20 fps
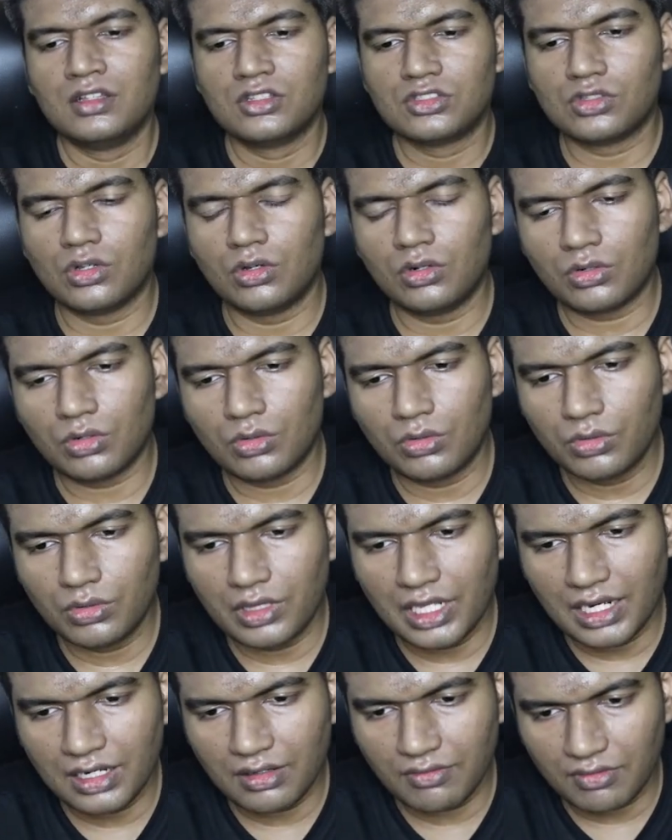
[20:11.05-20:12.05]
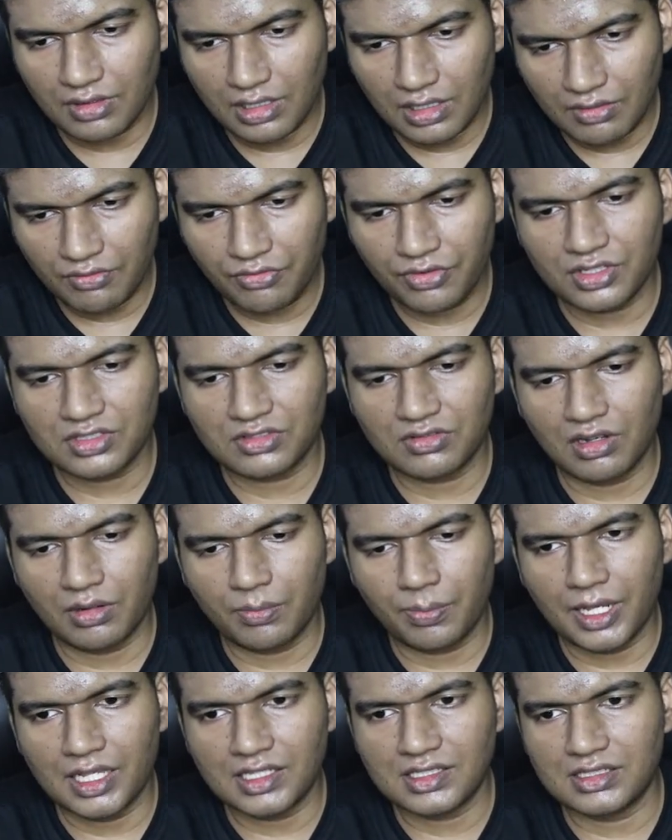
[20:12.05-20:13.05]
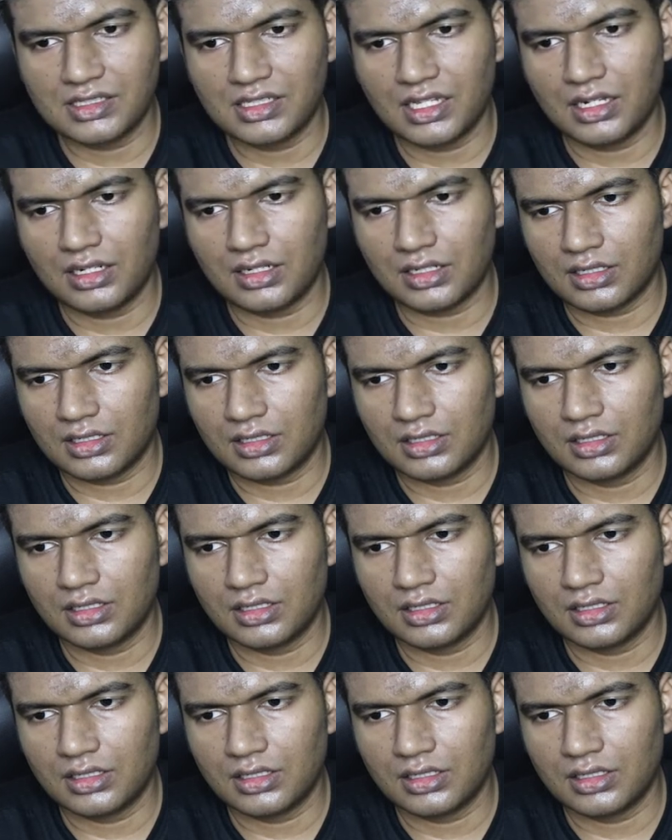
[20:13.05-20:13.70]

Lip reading: So to do that, first we will pass in that